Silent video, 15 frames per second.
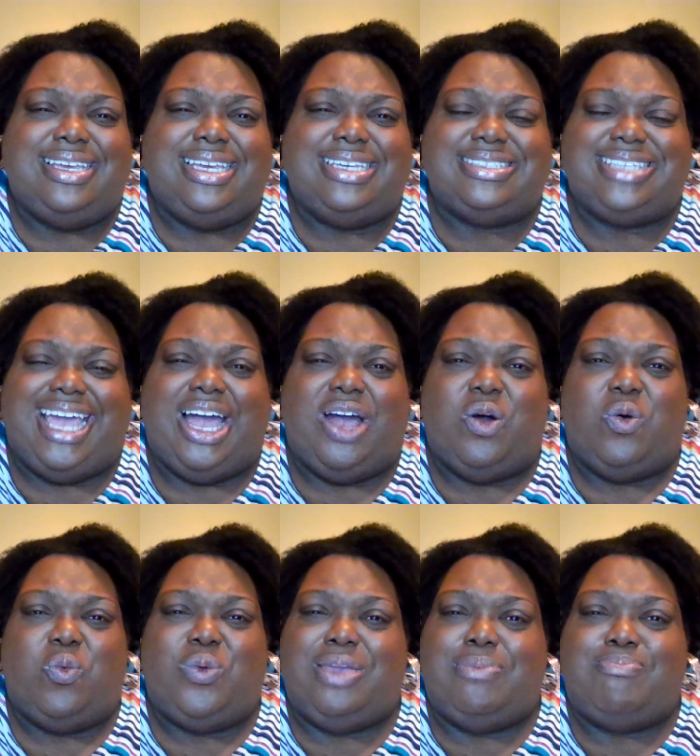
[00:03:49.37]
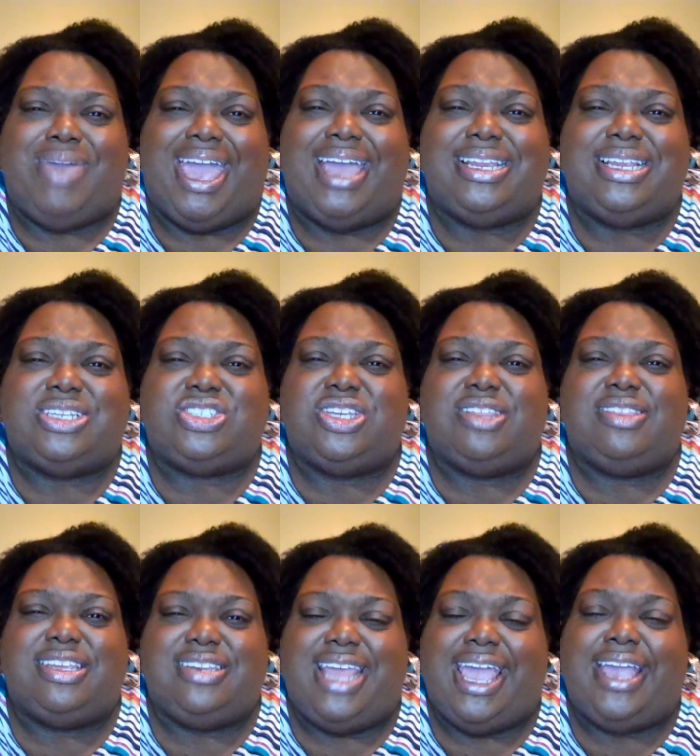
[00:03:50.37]
is how we manage
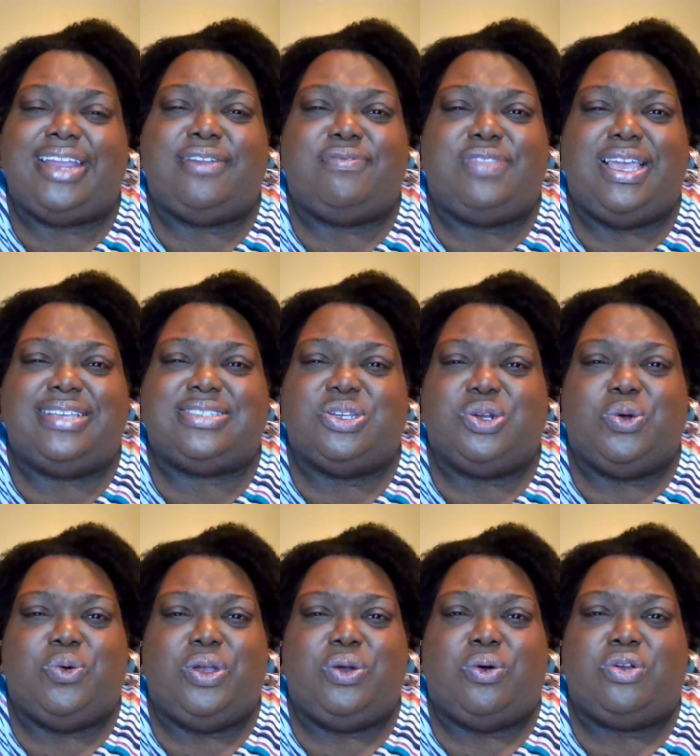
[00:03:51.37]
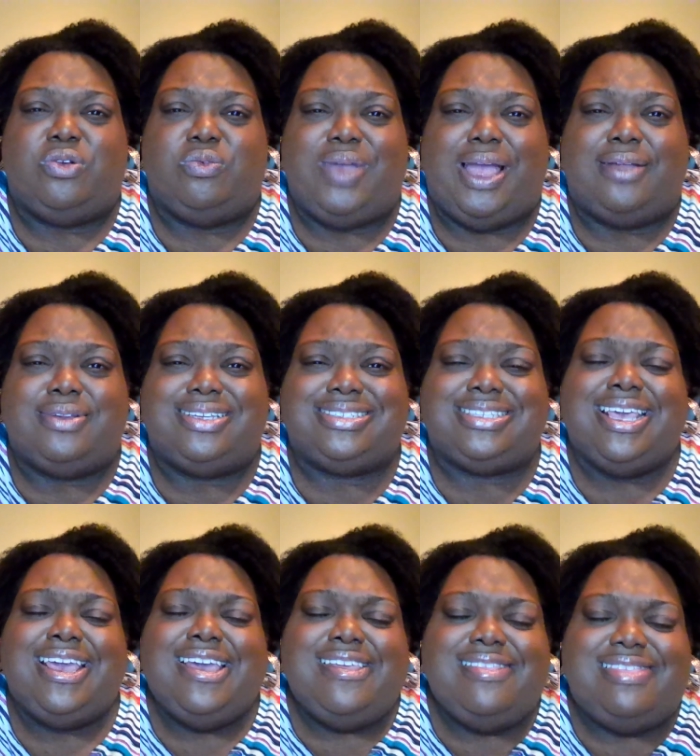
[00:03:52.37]
the negative things that are going on around us.
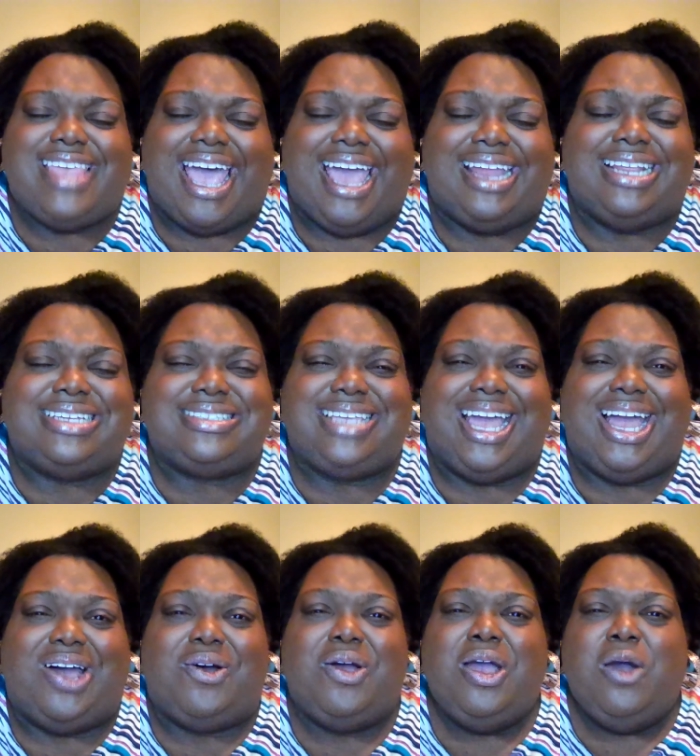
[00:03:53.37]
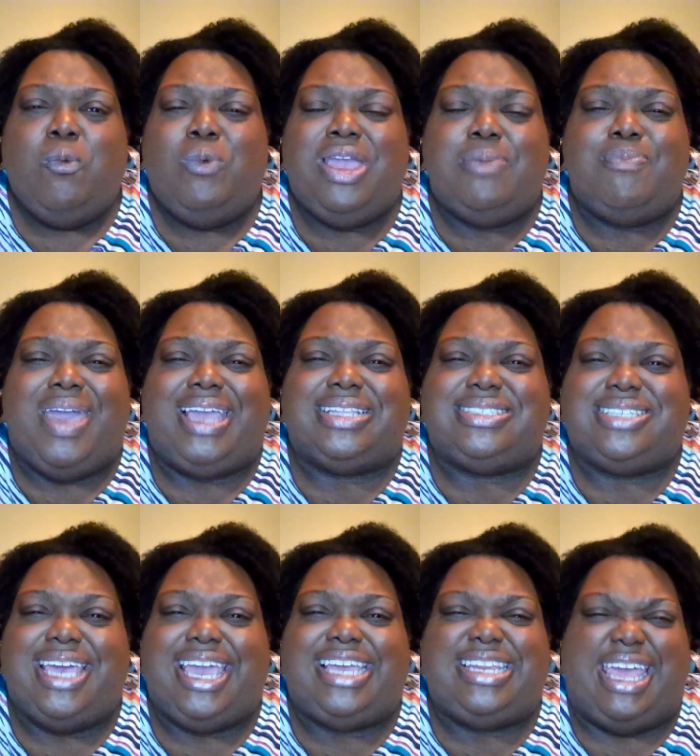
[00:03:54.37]
That is how we
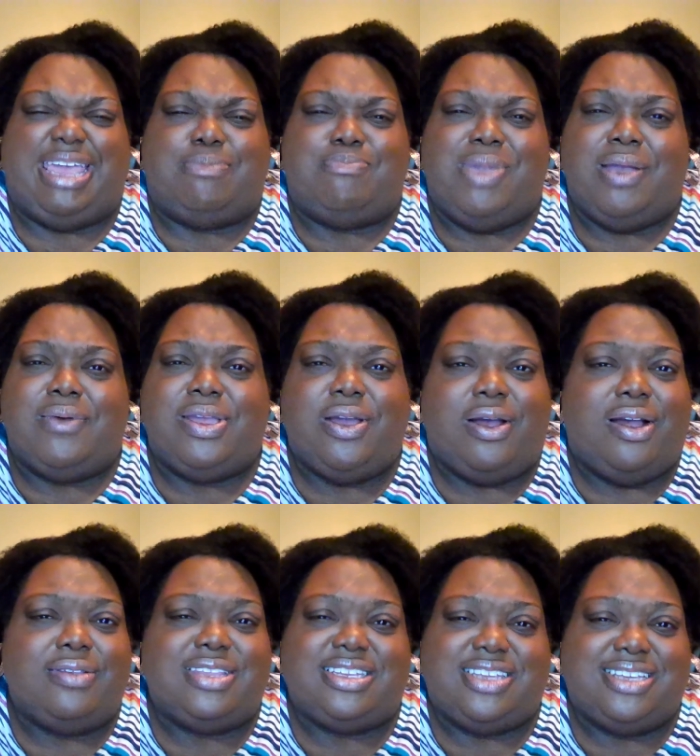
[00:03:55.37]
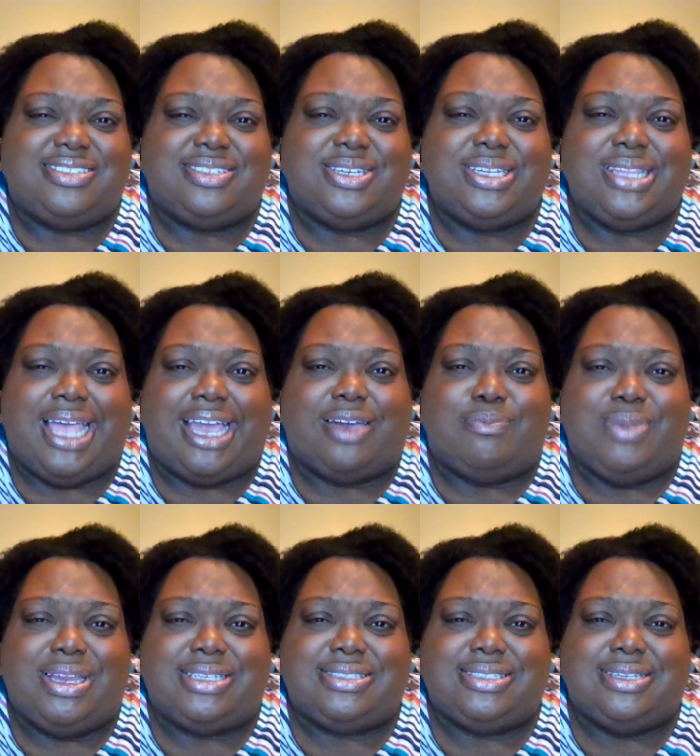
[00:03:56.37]
maintain a merry heart that does good like a
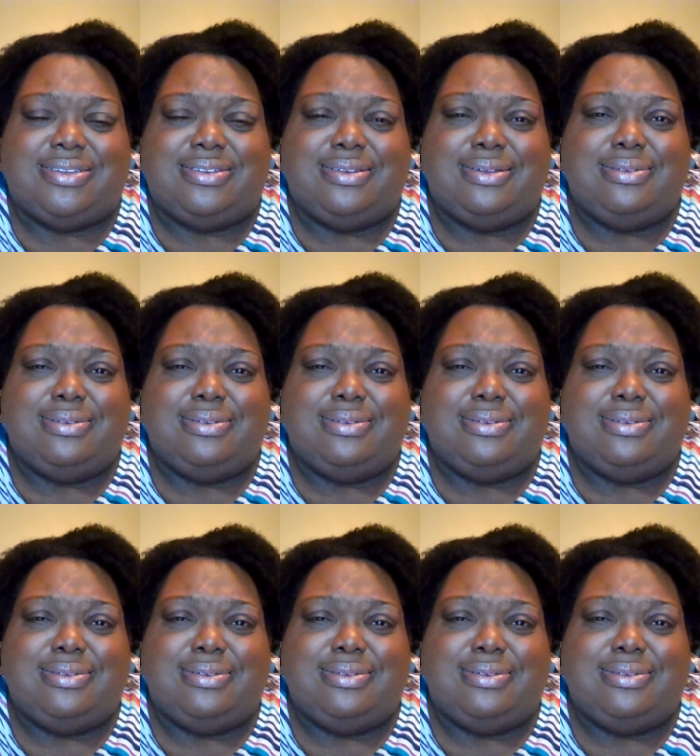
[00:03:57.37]
medicine.